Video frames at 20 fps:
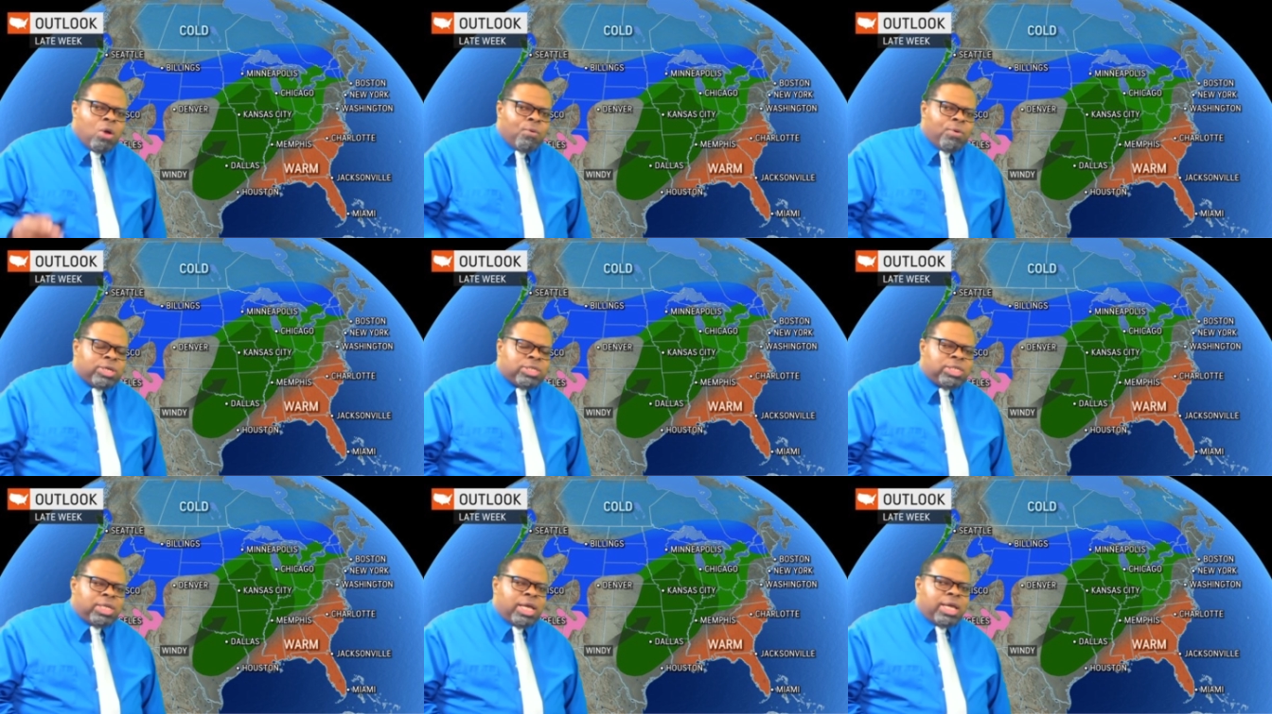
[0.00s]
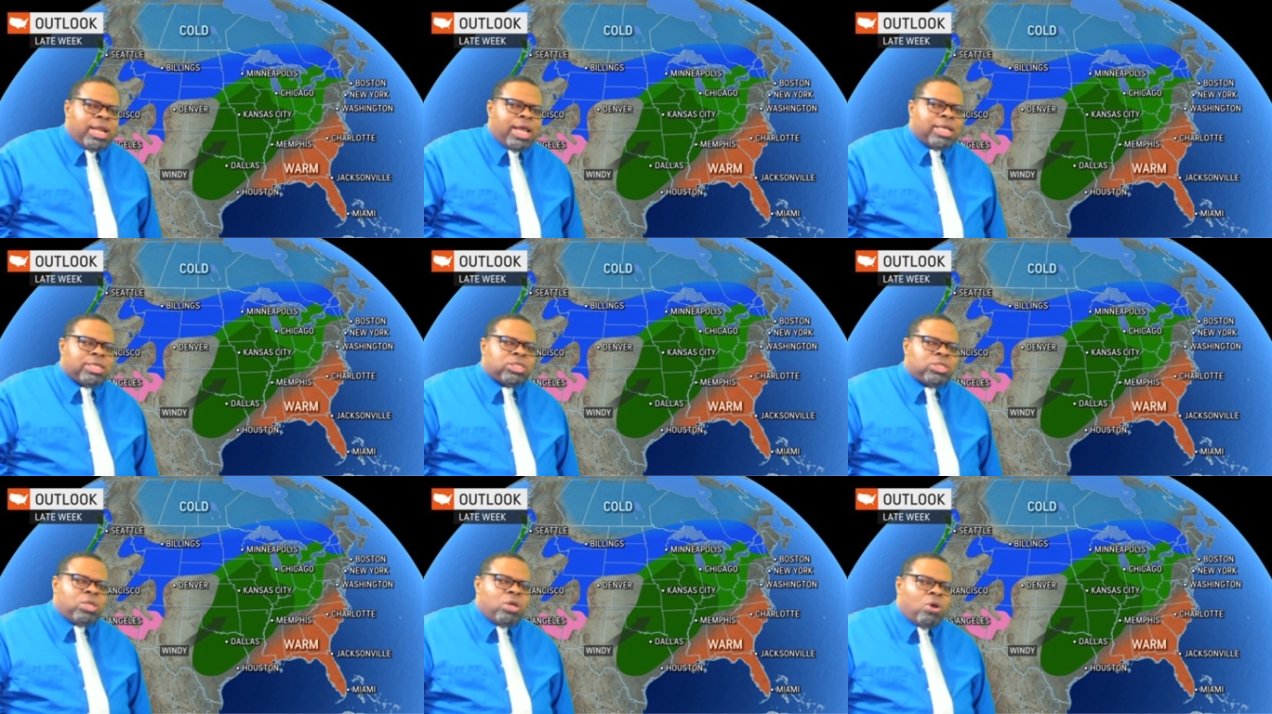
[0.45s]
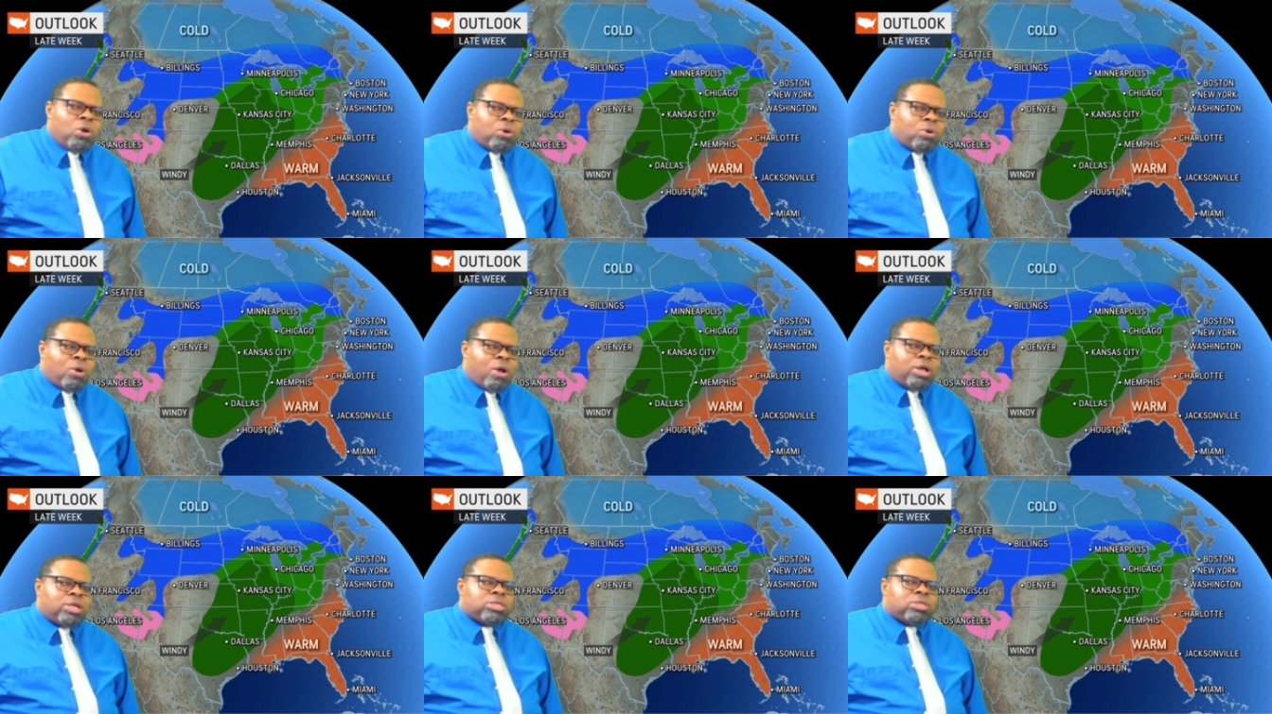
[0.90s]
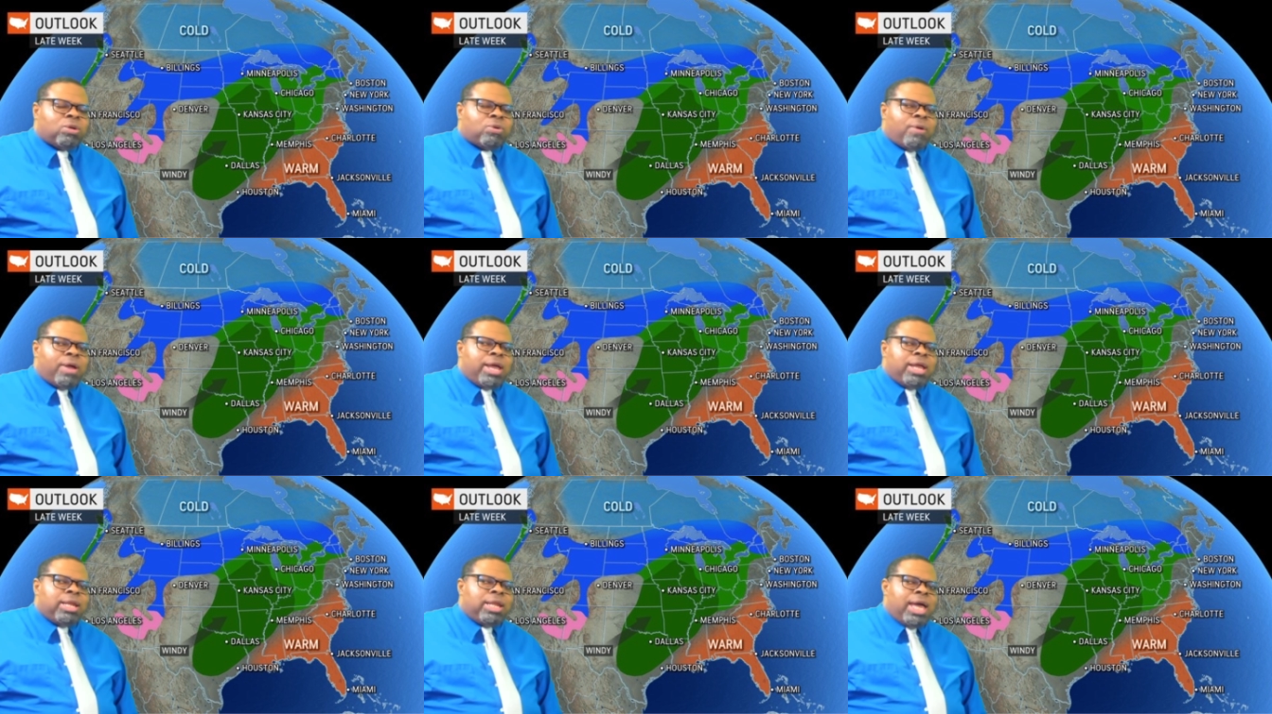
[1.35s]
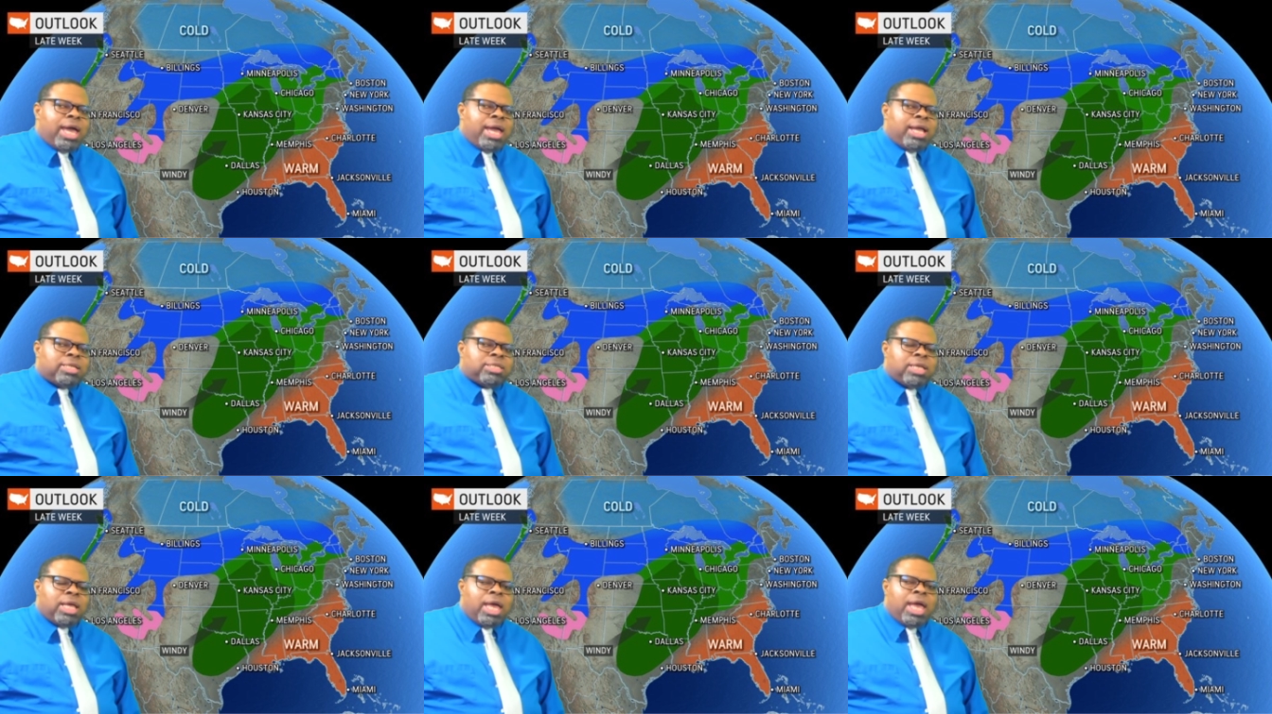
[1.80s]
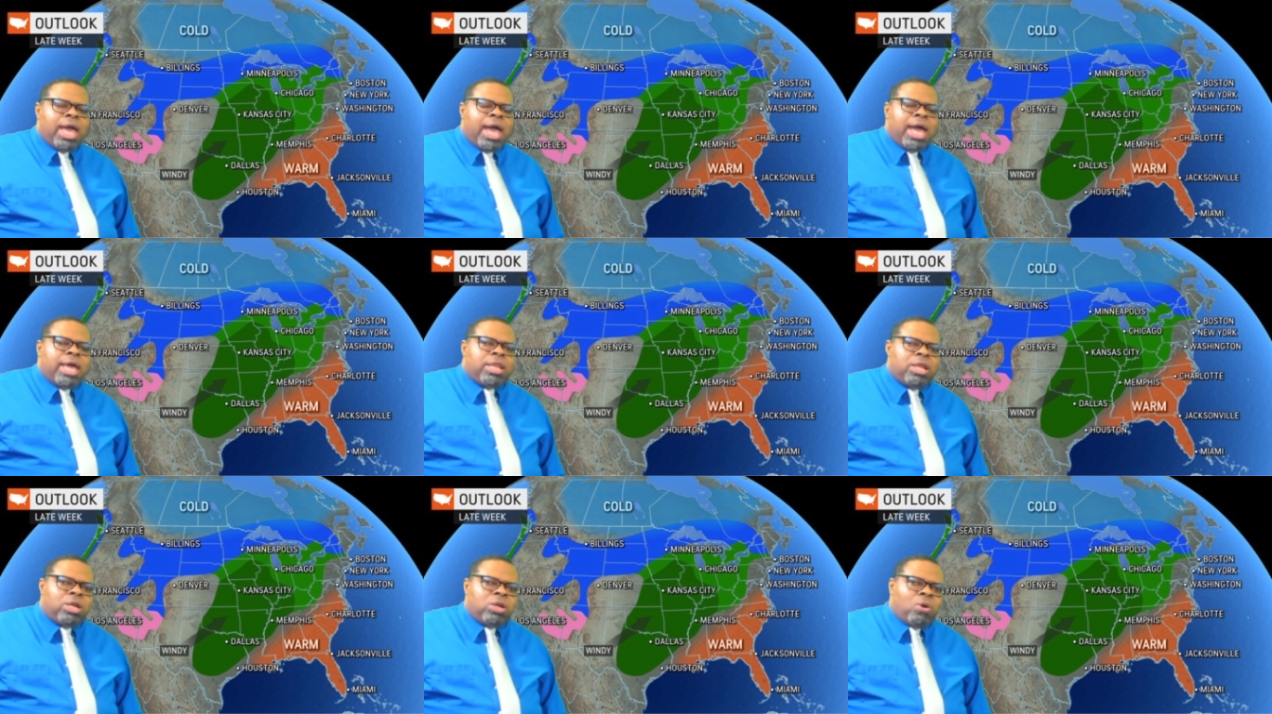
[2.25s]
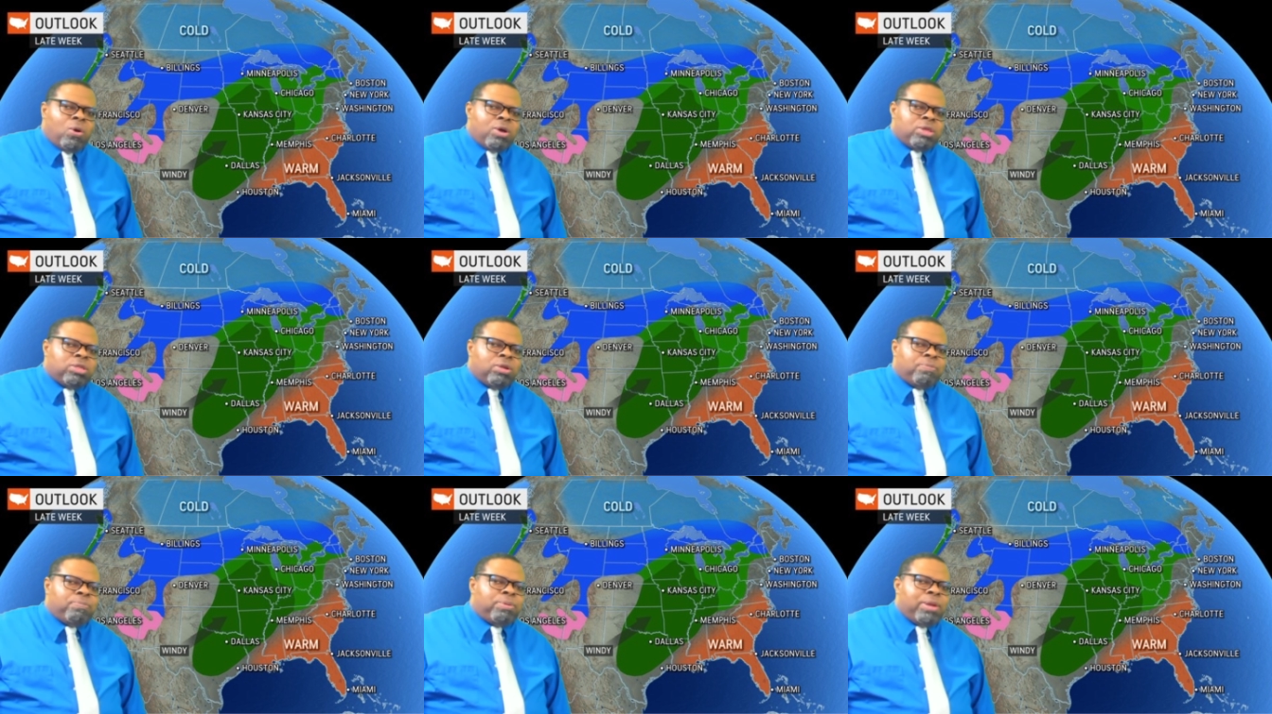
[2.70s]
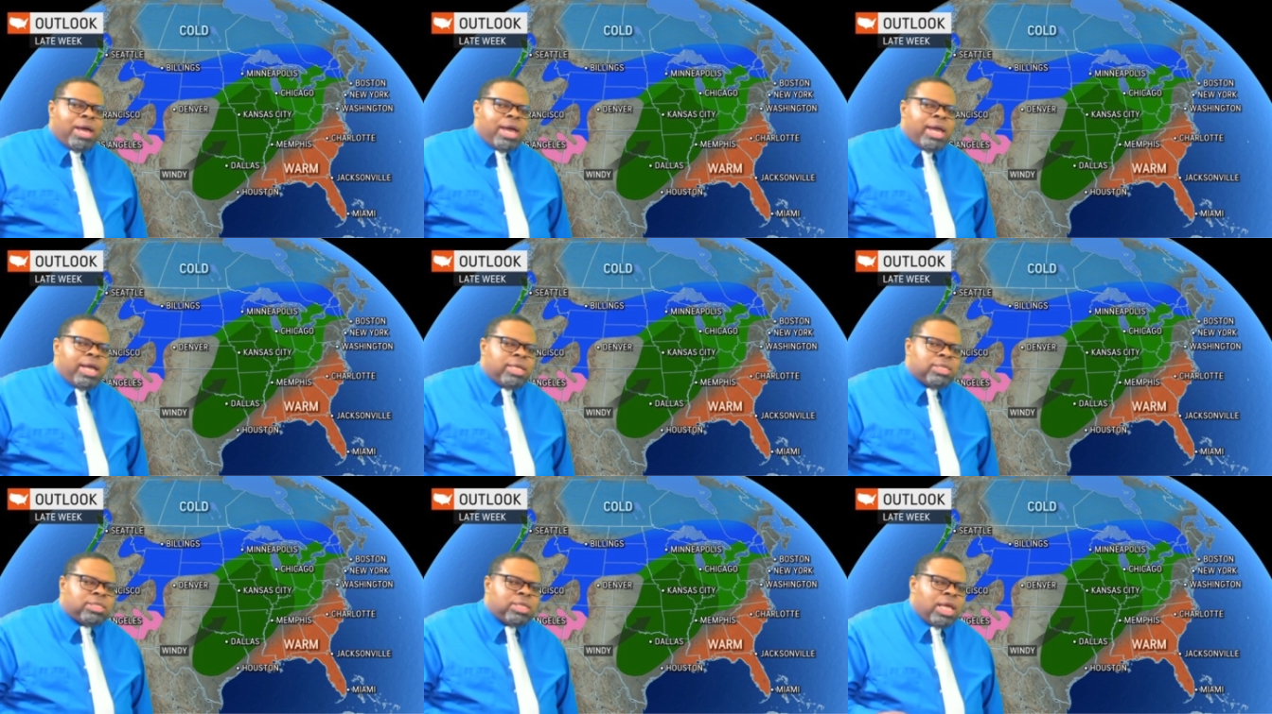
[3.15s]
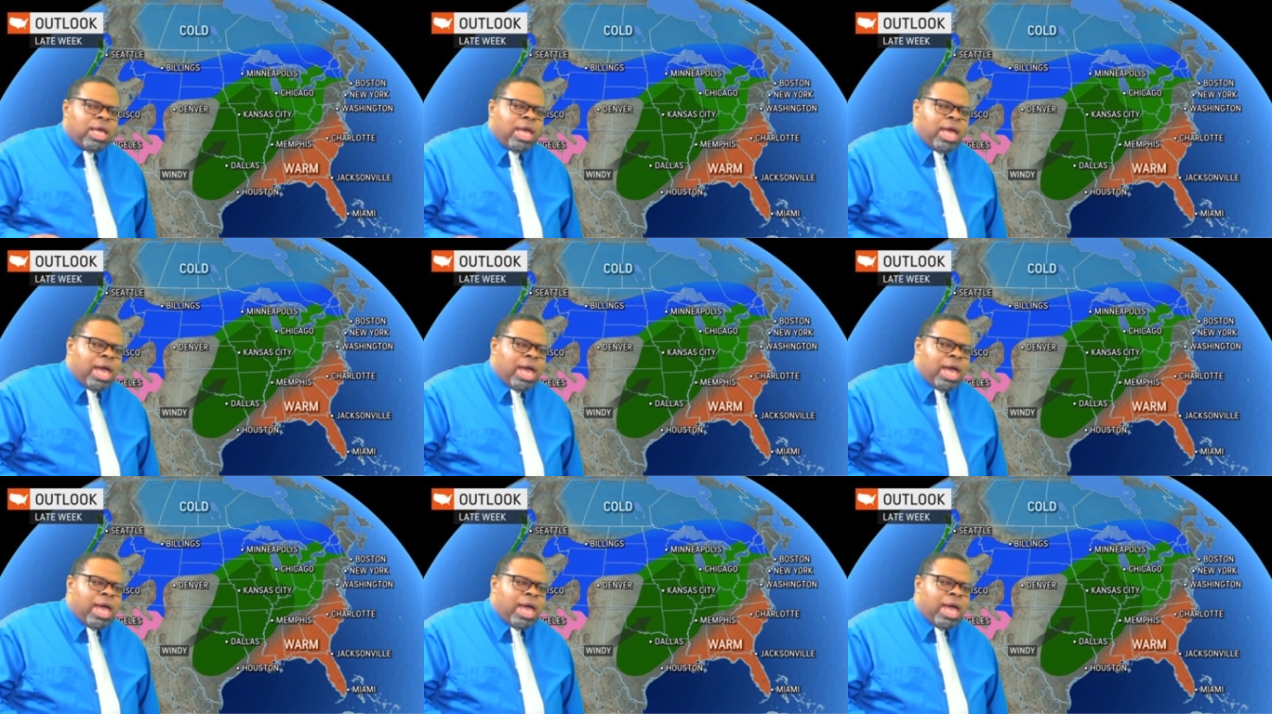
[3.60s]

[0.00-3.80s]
We're seeing that snow across the Great Lakes and the northern plains,